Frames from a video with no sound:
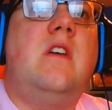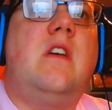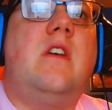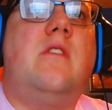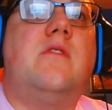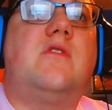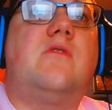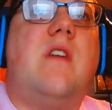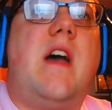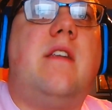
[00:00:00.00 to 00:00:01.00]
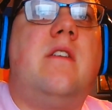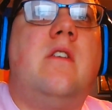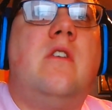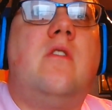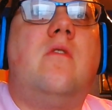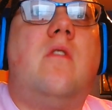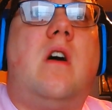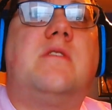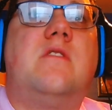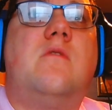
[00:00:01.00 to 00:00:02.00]
Hilderstrad, who
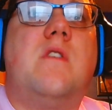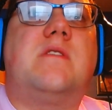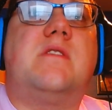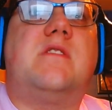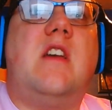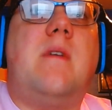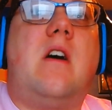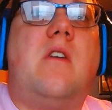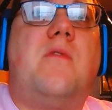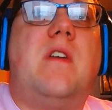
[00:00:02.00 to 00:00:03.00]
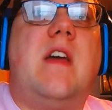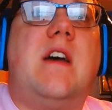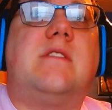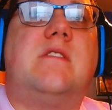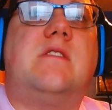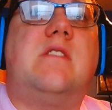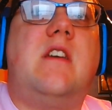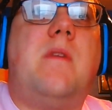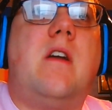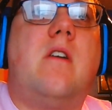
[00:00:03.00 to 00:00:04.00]
also wears the same outfit, has the
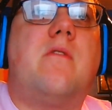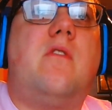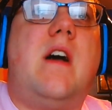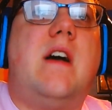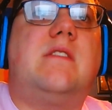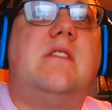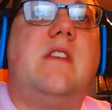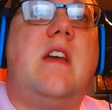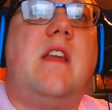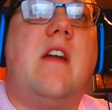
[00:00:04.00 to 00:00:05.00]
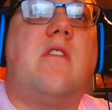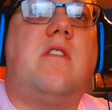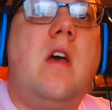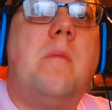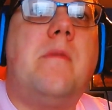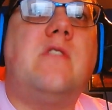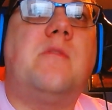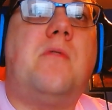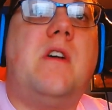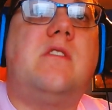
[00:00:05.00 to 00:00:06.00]
same pair of glasses and haircut.
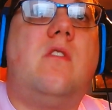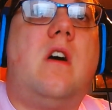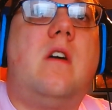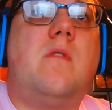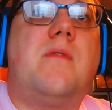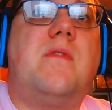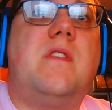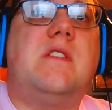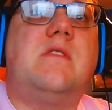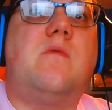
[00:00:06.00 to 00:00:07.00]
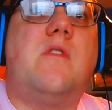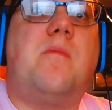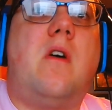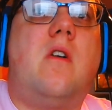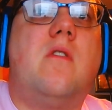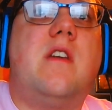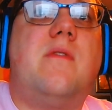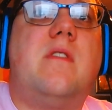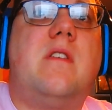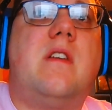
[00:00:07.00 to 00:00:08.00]
Patrick plays along with this, with Paul
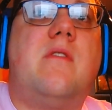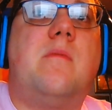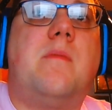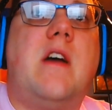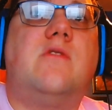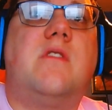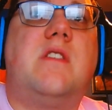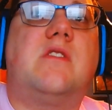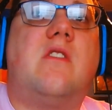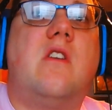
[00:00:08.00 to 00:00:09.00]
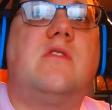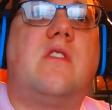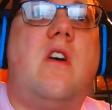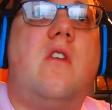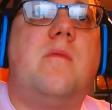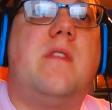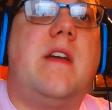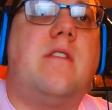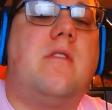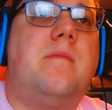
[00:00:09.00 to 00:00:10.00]
giving Patrick his card to call him
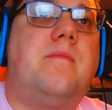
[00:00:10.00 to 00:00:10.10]
later.